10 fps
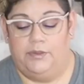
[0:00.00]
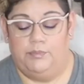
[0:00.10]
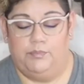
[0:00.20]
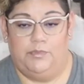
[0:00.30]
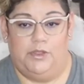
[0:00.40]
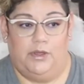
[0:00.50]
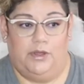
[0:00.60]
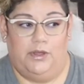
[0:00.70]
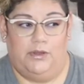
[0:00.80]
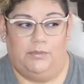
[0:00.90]

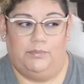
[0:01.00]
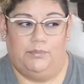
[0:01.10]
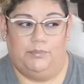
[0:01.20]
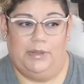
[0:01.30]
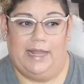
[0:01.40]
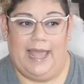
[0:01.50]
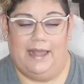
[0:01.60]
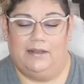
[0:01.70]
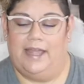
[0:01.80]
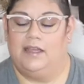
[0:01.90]
the
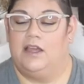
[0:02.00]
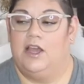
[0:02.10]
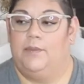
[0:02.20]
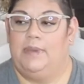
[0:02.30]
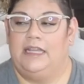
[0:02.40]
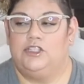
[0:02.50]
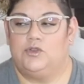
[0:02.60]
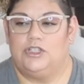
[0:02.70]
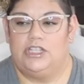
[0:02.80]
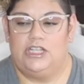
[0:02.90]
plan, like being
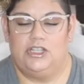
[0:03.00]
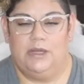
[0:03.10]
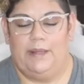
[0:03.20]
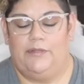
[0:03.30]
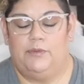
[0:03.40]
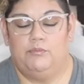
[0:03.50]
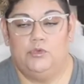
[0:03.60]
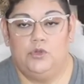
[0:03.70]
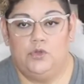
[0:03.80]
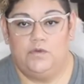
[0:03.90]
strategic about the
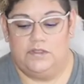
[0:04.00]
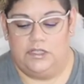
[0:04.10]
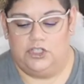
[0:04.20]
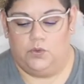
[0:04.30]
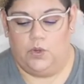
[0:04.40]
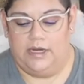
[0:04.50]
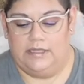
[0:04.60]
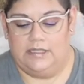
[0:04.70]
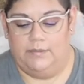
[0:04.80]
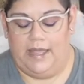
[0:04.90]
moves that you're
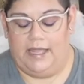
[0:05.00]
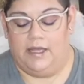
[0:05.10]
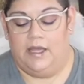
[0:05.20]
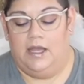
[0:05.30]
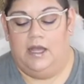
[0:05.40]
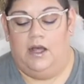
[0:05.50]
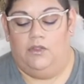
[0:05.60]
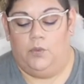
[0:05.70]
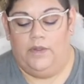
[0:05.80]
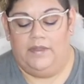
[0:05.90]
wanting to make.
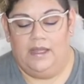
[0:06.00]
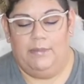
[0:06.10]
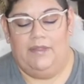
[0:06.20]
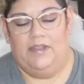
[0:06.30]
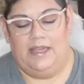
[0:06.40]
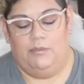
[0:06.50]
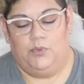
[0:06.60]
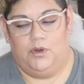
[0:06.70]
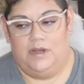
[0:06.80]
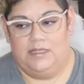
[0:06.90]
The one thing about the
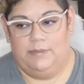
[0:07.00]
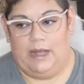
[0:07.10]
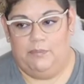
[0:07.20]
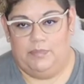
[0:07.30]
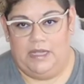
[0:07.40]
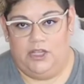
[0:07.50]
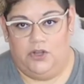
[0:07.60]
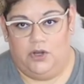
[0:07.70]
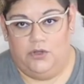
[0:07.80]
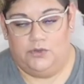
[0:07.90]
Emperor is about being
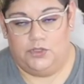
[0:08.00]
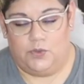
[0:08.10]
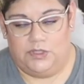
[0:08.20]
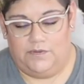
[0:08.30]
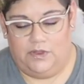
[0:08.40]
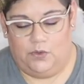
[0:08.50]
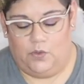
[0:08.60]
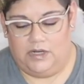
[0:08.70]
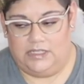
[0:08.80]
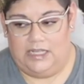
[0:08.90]
your own source of
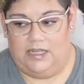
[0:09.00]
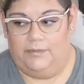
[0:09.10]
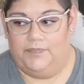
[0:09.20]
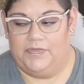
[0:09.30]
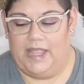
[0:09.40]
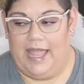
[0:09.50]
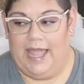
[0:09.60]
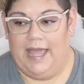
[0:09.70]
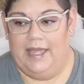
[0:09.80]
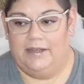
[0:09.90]
authority
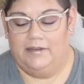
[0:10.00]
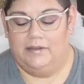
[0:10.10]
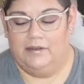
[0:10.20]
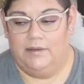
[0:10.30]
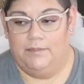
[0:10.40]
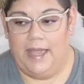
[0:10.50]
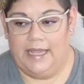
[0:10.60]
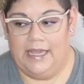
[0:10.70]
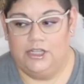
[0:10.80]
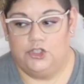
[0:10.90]
and
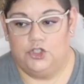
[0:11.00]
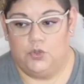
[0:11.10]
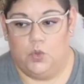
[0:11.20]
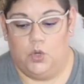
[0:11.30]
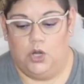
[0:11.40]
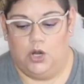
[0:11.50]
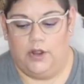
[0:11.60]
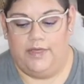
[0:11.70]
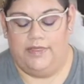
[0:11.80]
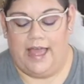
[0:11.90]
making
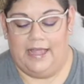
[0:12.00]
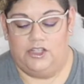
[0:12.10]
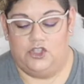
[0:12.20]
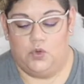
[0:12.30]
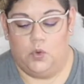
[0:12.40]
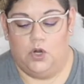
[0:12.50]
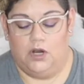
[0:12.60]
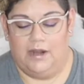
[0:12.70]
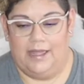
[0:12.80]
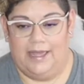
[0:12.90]
sure that
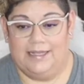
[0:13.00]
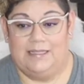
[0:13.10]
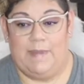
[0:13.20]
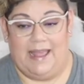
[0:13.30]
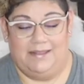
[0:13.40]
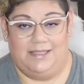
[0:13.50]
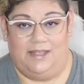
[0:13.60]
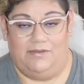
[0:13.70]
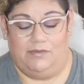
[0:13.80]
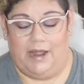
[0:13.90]
you're
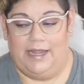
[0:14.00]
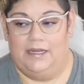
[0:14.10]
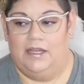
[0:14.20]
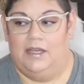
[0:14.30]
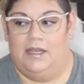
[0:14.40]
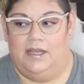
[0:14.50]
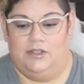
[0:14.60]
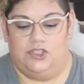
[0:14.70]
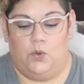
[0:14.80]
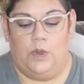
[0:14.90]
expansive, right?
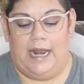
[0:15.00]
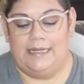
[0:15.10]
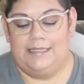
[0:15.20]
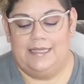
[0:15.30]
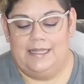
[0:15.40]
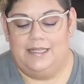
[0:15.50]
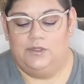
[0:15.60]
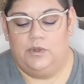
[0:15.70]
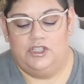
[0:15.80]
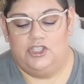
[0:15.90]
So when I see
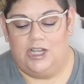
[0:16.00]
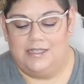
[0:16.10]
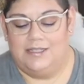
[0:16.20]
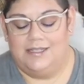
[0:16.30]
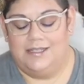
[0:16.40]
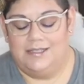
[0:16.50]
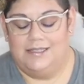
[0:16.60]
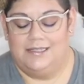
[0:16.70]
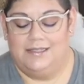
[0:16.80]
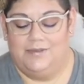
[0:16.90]
this with
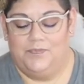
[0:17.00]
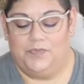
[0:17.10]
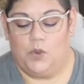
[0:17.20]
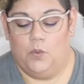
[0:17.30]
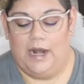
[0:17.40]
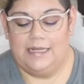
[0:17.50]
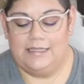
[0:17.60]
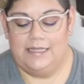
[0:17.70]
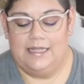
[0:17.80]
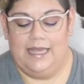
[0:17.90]
justice, when I
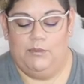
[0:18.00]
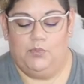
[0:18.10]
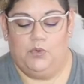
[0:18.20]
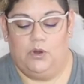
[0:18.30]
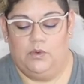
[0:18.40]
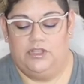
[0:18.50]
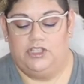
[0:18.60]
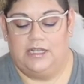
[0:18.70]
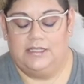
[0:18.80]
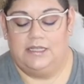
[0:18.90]
see the Emperor with
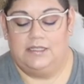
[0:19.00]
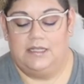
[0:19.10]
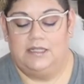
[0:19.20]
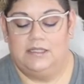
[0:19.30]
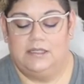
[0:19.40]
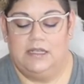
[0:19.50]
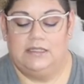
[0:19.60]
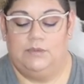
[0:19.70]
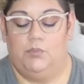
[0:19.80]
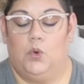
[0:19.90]
justice,
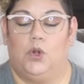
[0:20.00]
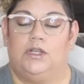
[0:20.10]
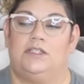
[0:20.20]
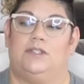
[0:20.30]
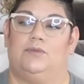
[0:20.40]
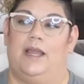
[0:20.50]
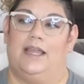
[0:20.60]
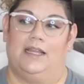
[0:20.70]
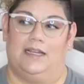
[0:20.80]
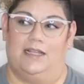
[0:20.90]
it's important to
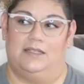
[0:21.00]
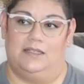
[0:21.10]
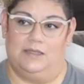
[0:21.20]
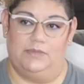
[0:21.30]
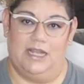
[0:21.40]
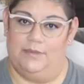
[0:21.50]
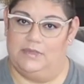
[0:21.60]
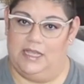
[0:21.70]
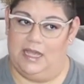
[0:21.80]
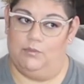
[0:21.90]
recognize, because
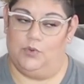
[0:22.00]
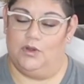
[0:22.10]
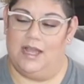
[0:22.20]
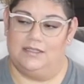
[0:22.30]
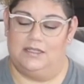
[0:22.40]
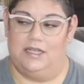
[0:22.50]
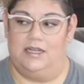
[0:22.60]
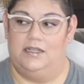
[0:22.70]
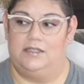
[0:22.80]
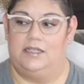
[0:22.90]
sometimes the Emperor has a
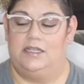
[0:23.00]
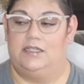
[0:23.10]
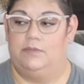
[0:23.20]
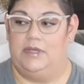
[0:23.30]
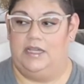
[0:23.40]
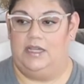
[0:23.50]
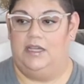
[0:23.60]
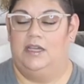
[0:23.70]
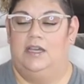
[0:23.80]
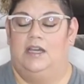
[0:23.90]
tendency to be